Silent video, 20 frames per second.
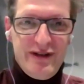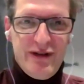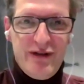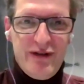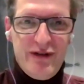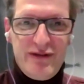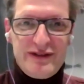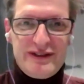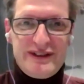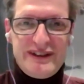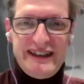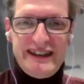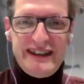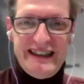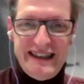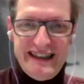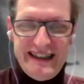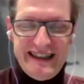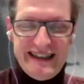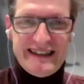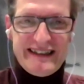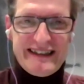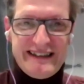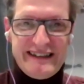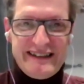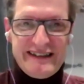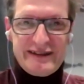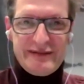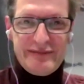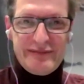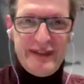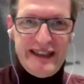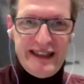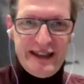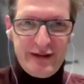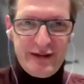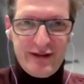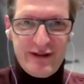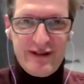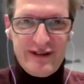novelty uh,
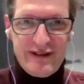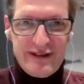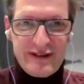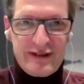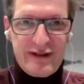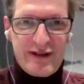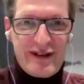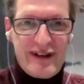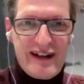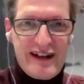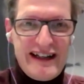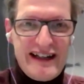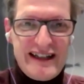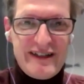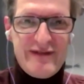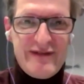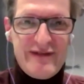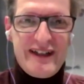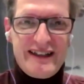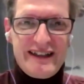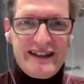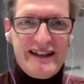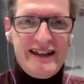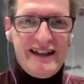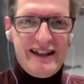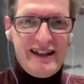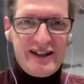being co correlated with